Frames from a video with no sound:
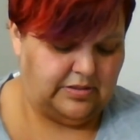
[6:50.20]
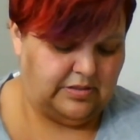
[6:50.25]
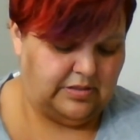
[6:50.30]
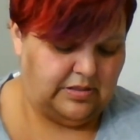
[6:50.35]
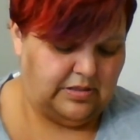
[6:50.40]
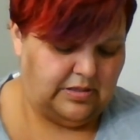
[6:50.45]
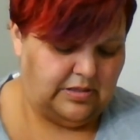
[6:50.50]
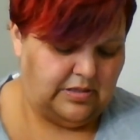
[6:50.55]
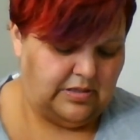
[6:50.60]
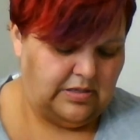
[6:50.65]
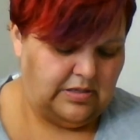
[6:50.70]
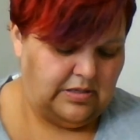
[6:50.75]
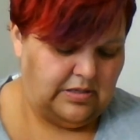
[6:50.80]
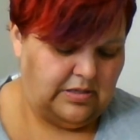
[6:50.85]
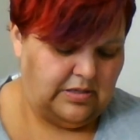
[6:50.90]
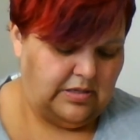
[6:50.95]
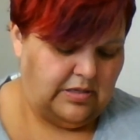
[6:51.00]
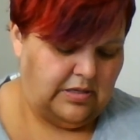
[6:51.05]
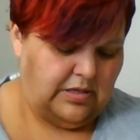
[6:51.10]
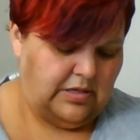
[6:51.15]

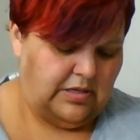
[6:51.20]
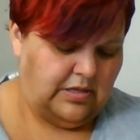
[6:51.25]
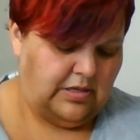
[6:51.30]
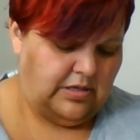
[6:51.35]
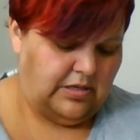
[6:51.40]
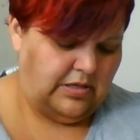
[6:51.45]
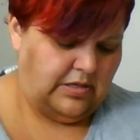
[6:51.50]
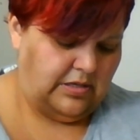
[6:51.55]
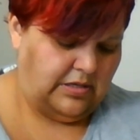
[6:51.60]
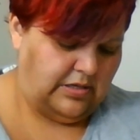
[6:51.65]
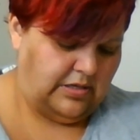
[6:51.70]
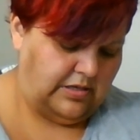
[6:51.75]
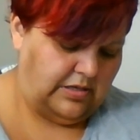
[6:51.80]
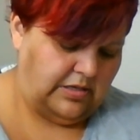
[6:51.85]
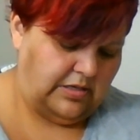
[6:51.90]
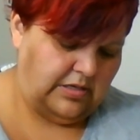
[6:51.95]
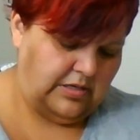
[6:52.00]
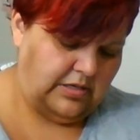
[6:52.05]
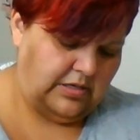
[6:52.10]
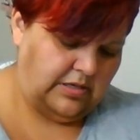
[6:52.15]

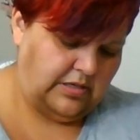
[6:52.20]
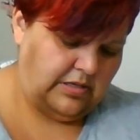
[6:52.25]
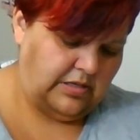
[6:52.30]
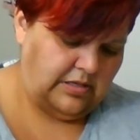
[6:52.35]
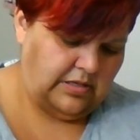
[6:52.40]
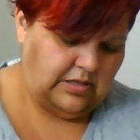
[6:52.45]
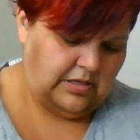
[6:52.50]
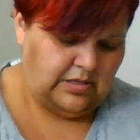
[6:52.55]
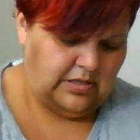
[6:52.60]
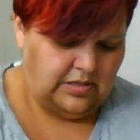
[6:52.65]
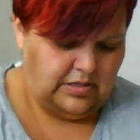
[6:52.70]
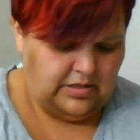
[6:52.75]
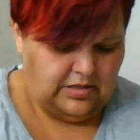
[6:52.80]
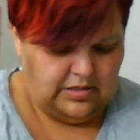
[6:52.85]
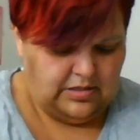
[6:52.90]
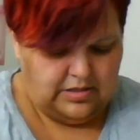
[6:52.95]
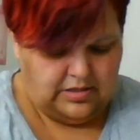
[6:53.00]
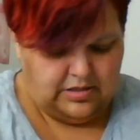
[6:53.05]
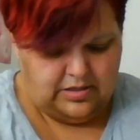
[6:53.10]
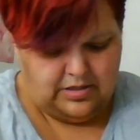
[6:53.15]

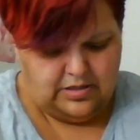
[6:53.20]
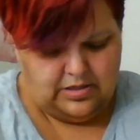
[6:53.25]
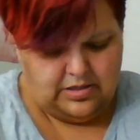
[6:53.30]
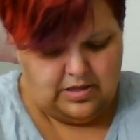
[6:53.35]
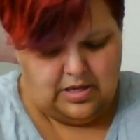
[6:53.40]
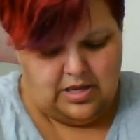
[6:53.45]
(no one is talking)